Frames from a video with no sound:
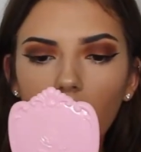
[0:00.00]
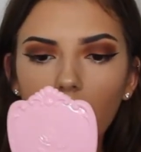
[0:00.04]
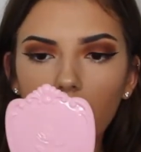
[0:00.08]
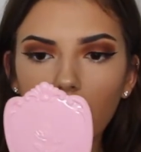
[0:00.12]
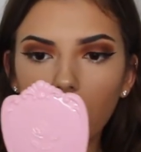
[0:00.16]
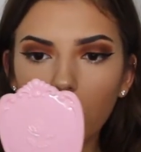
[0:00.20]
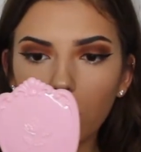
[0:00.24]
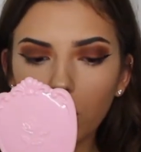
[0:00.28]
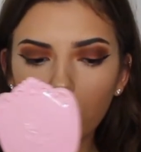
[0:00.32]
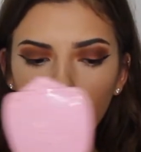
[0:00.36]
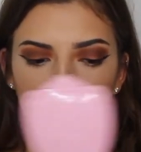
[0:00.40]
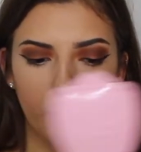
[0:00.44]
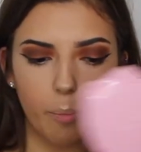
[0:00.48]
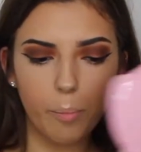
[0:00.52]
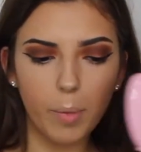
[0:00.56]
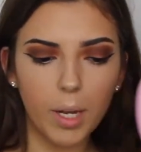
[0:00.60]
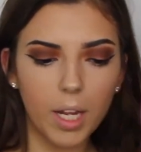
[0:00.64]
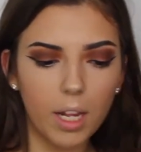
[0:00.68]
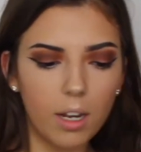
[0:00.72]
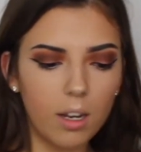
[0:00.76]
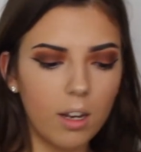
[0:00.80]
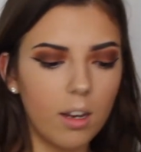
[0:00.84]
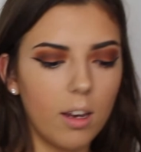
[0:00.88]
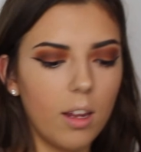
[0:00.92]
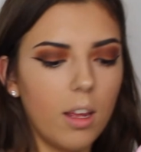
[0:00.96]
and I'm going to
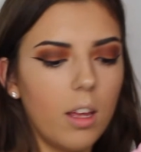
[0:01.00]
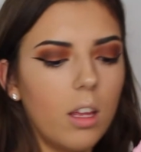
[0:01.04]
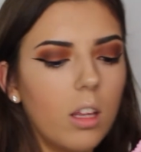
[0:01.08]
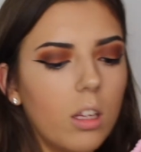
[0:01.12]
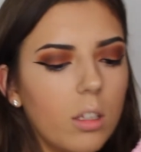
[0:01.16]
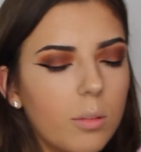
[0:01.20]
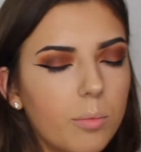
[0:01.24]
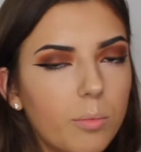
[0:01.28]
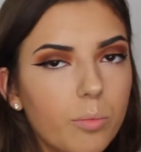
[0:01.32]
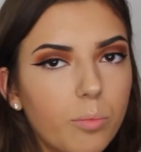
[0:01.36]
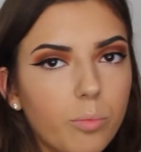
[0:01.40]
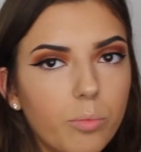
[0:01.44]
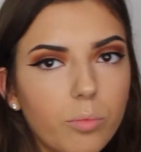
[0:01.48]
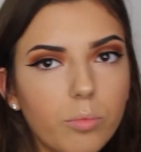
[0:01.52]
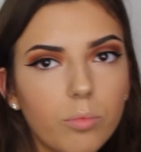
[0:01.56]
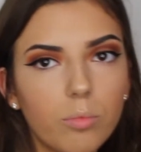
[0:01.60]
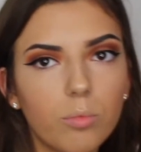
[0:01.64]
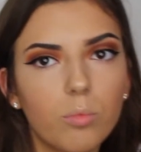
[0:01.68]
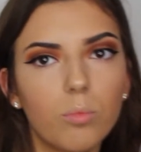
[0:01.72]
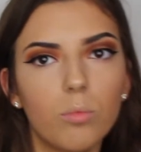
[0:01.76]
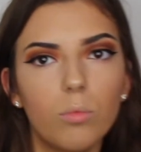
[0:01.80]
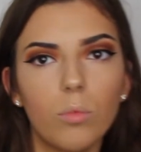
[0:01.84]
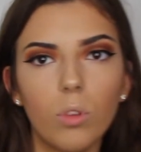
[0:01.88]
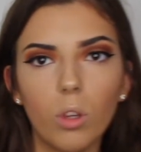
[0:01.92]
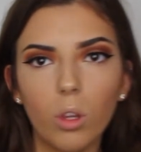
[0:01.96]
blend it
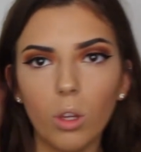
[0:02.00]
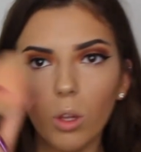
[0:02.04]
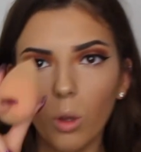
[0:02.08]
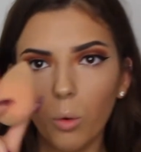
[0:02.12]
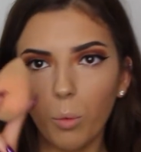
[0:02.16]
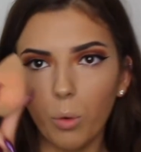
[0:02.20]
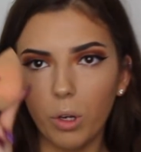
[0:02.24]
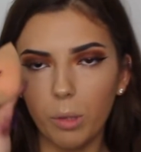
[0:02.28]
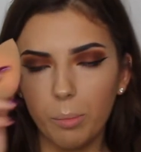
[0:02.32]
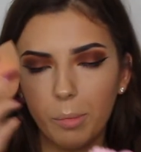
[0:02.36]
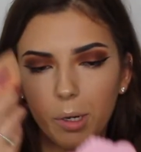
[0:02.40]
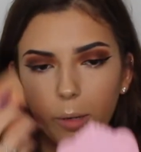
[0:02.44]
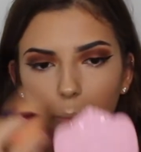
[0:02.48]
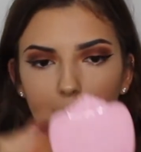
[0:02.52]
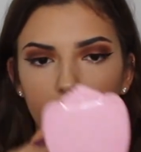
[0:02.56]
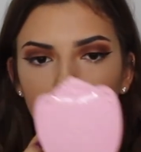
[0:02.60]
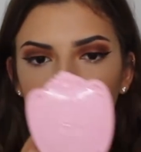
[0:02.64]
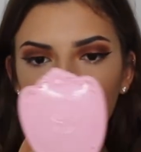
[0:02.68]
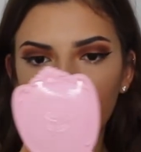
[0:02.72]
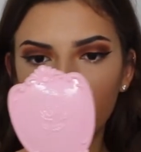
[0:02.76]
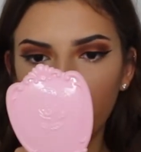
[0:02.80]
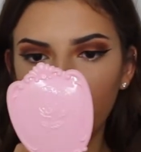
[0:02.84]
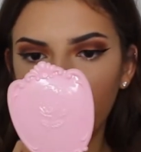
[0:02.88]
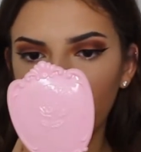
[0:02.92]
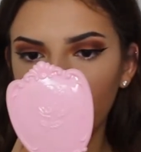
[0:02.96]
with my
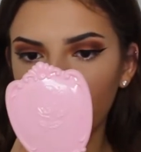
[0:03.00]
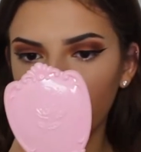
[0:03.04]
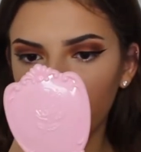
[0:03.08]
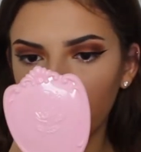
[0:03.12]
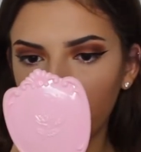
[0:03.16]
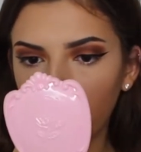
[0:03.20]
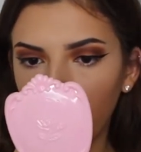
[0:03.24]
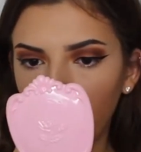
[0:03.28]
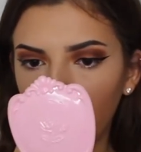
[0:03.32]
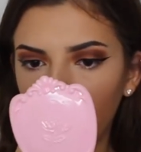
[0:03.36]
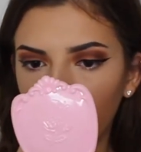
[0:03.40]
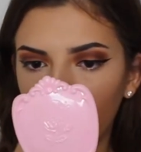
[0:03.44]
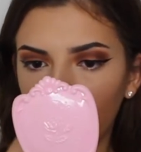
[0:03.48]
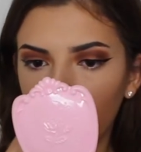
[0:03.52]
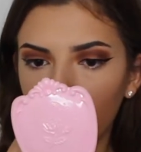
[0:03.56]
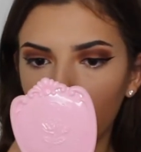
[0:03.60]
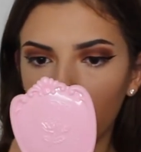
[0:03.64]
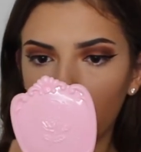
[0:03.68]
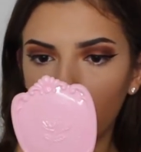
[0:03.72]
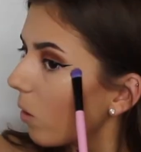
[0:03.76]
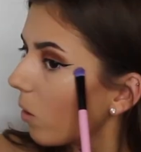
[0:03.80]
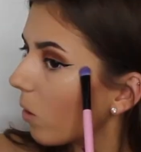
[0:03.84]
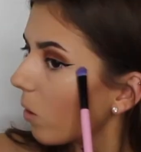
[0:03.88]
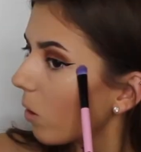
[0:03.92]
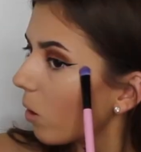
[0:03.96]
beauty blender again.
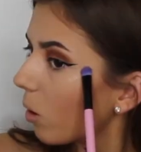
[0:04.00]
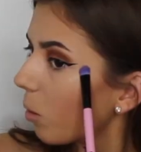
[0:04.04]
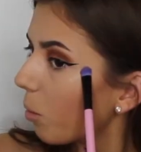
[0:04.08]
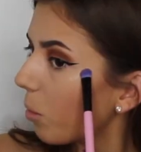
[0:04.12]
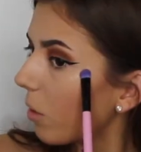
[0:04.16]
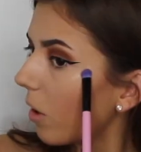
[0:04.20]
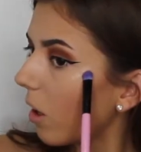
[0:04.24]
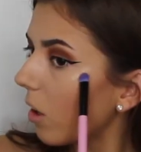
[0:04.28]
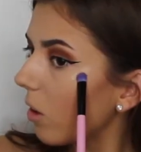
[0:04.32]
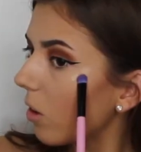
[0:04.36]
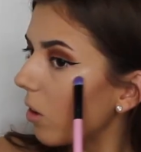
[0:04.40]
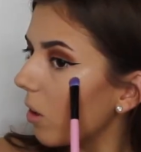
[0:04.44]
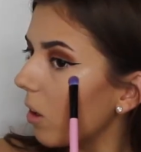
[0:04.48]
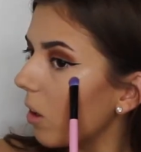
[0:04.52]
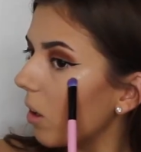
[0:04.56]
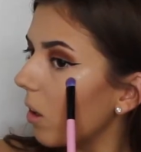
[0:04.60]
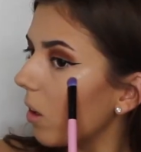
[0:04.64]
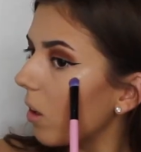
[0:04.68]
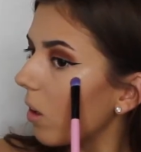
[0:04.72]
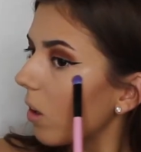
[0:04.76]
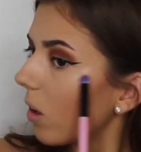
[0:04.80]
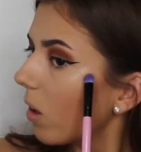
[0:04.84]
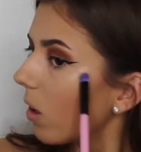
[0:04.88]
I'm just going to press it